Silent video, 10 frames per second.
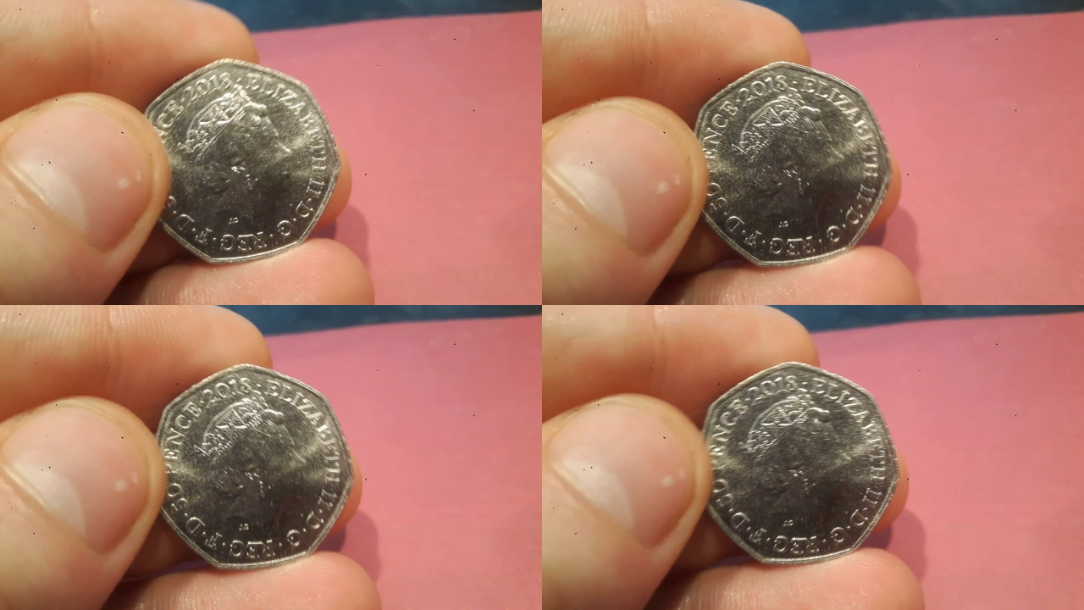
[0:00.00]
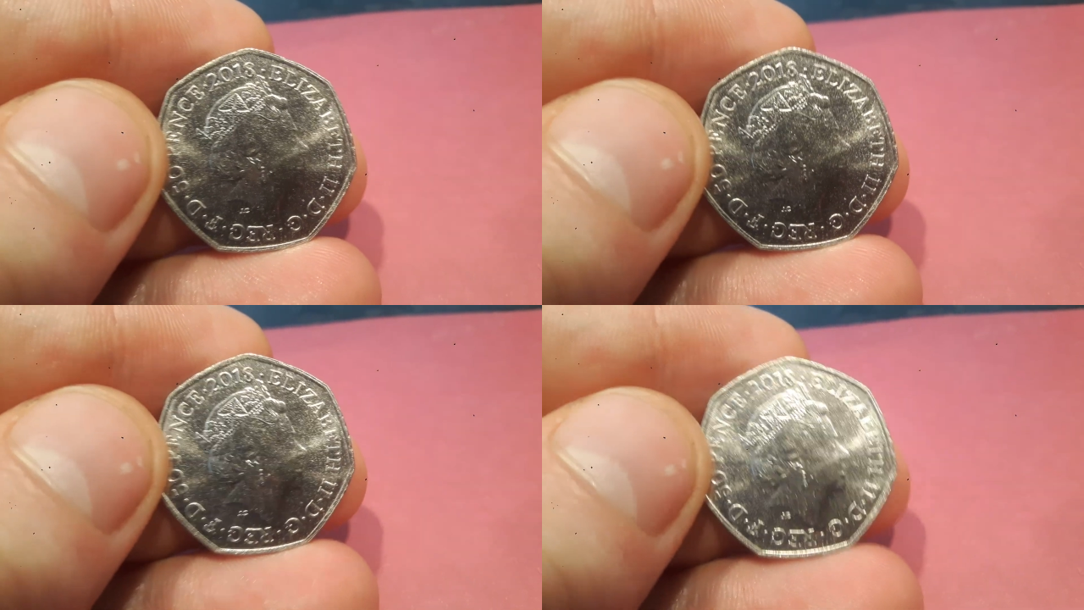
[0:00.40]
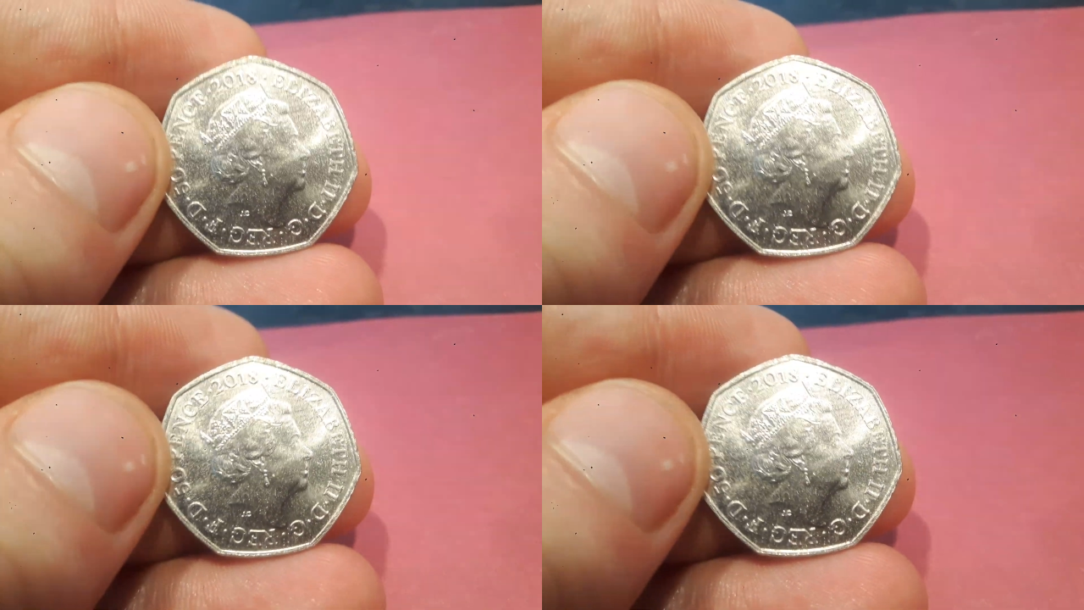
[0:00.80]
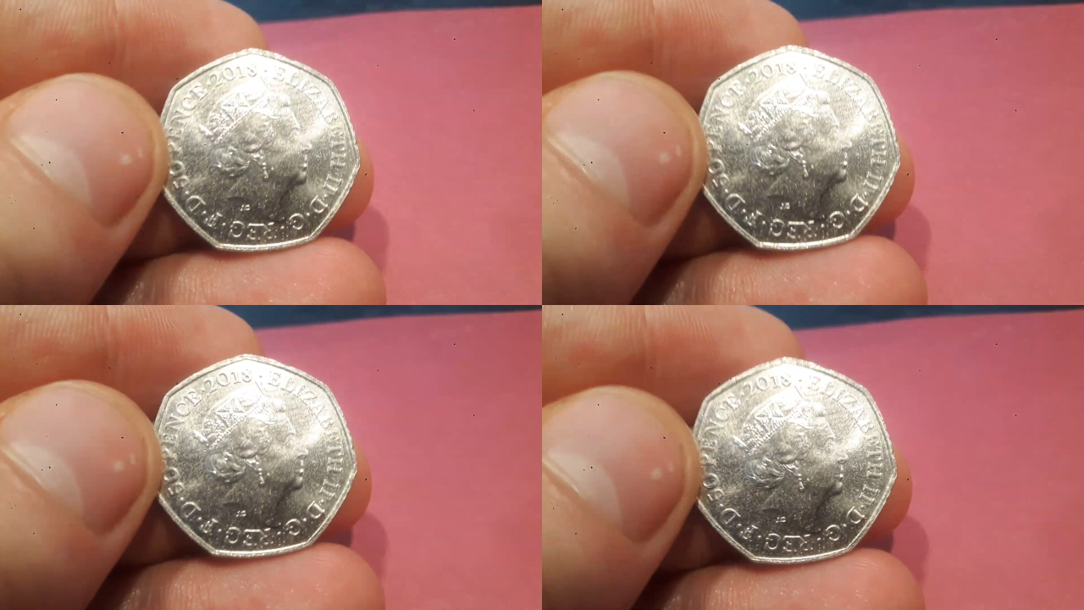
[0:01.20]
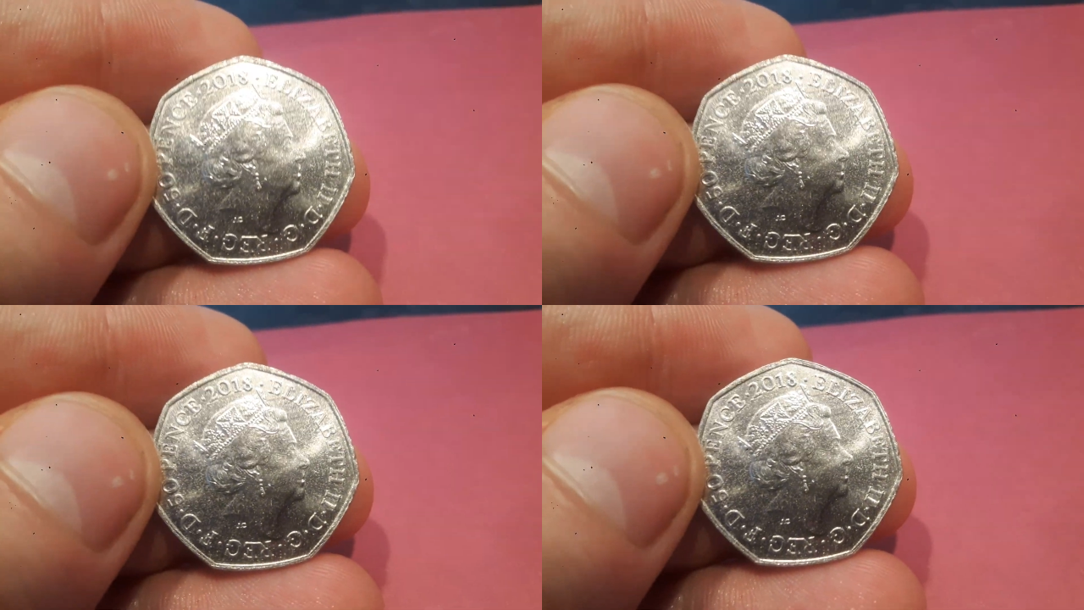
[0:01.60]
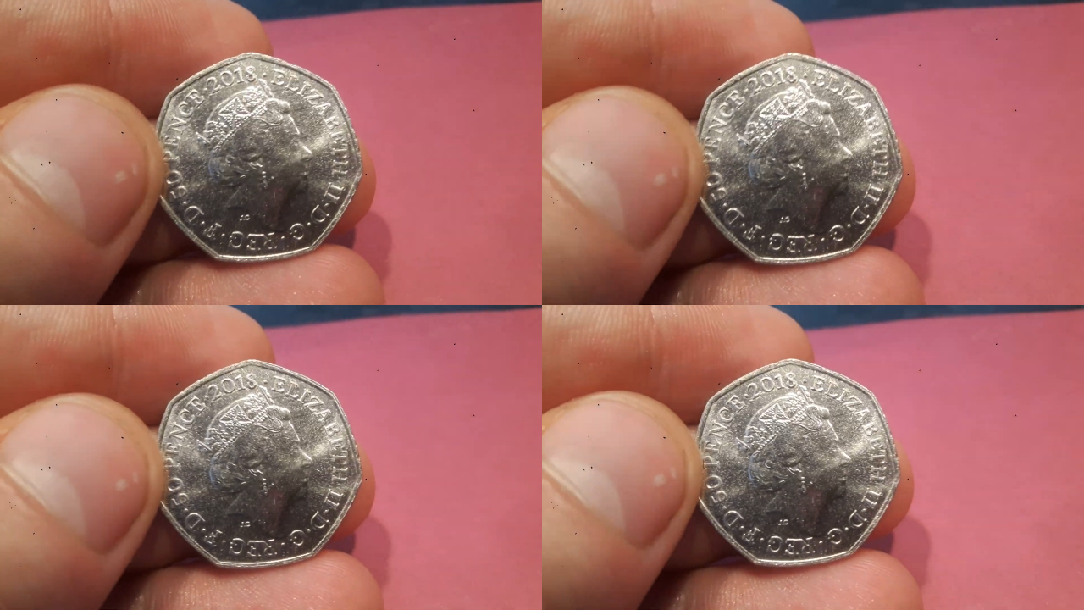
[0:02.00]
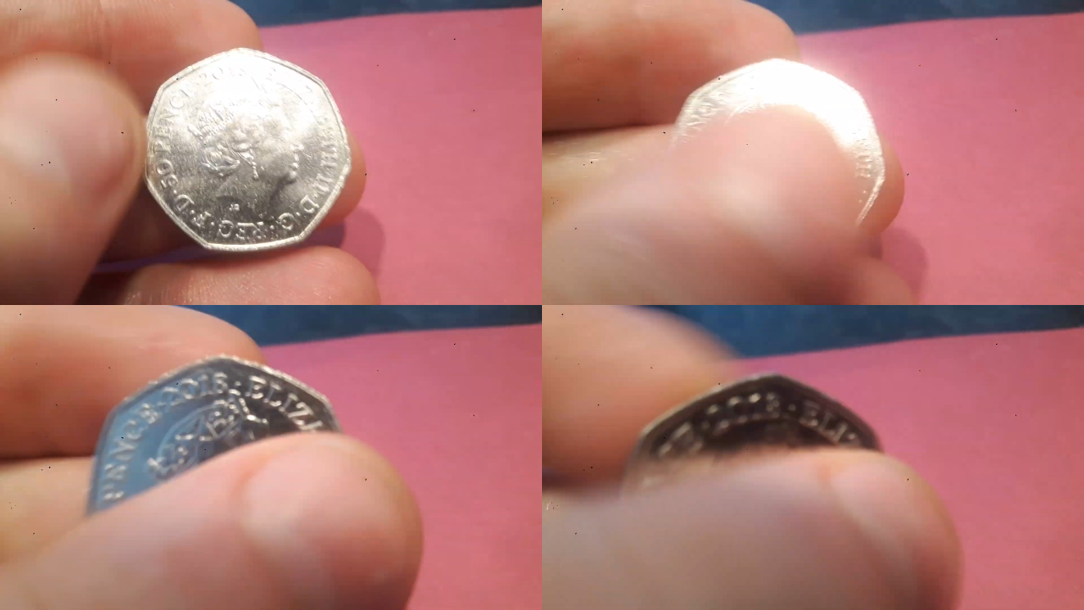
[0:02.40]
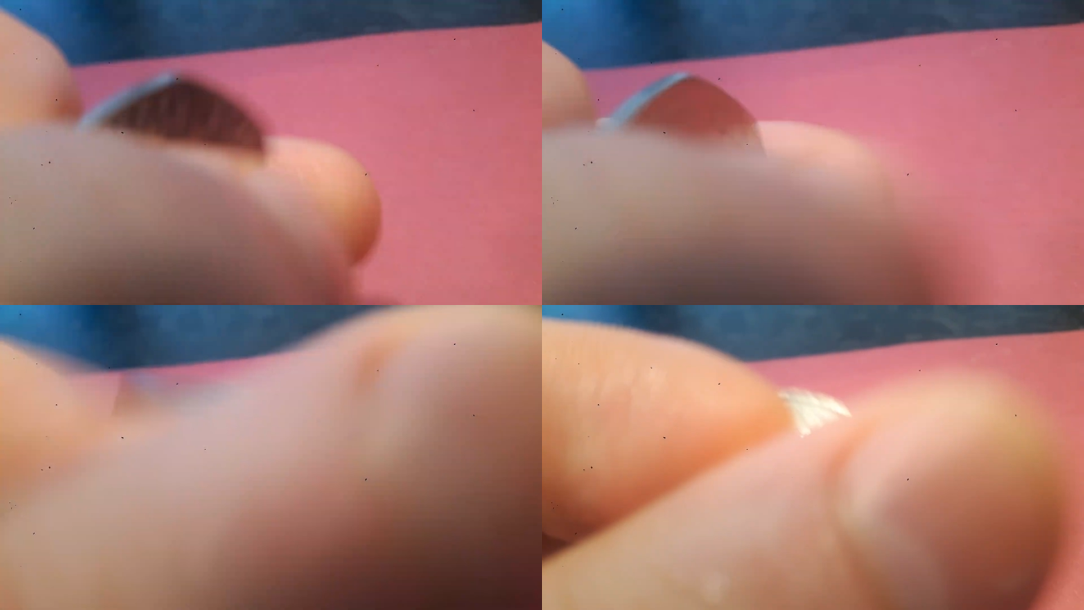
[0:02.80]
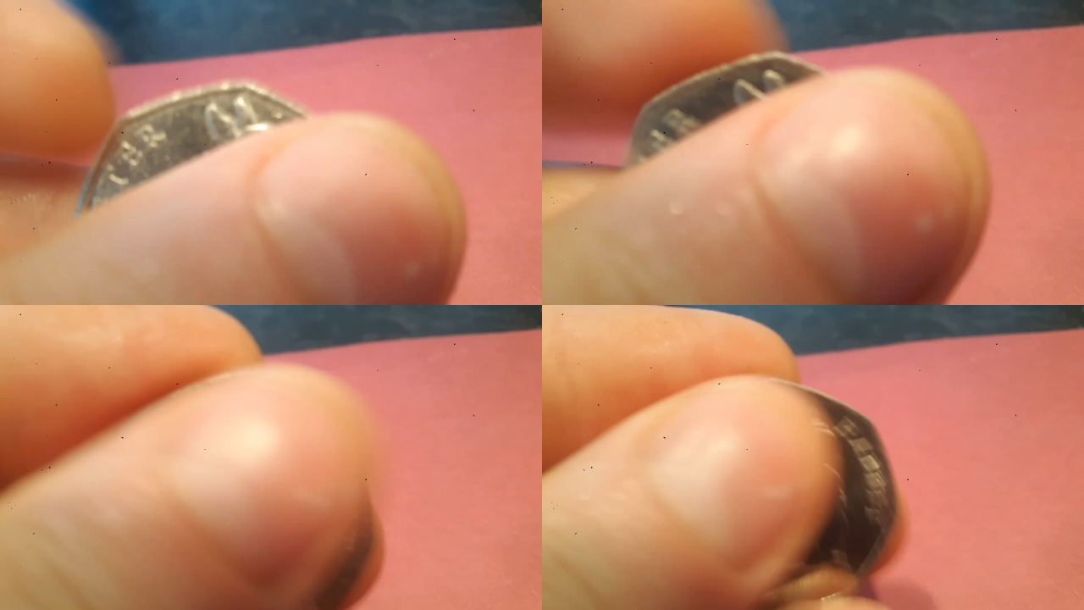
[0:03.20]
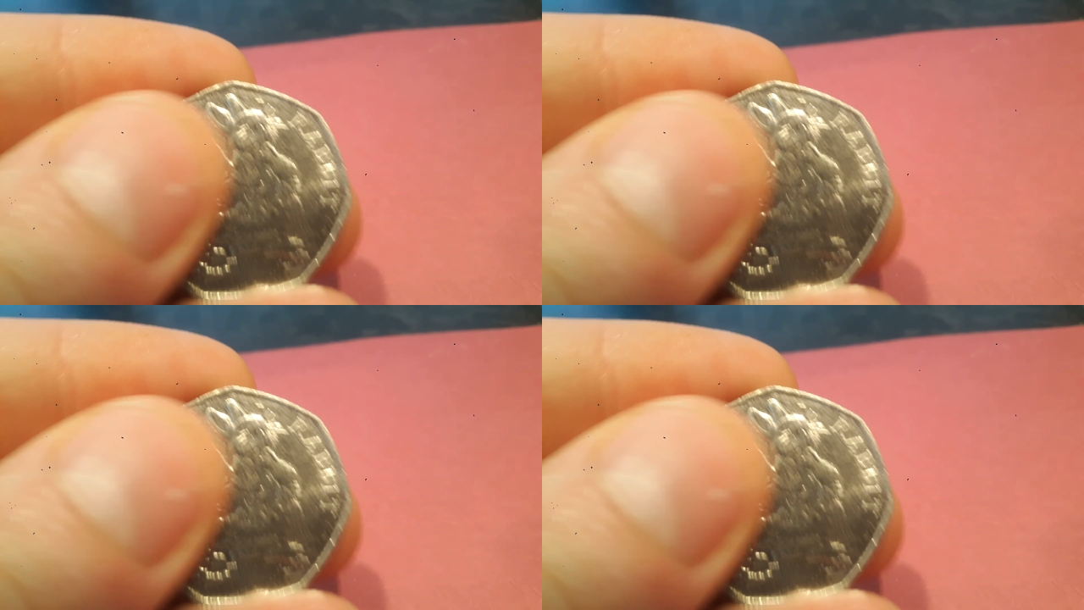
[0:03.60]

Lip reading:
[unreadable: no face in view]